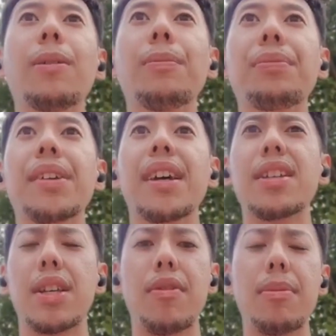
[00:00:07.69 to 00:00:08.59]
It has
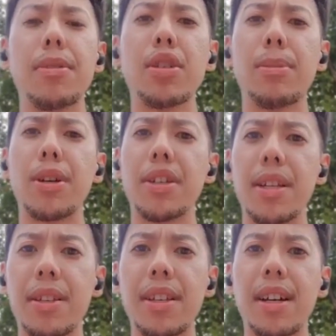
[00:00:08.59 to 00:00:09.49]
given me so much
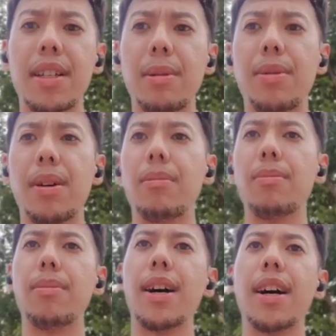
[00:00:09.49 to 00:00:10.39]
insights about
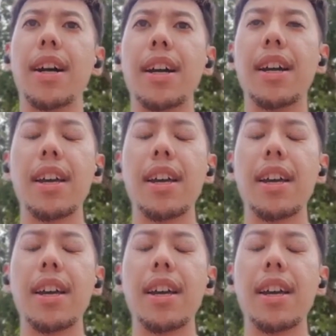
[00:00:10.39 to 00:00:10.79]
my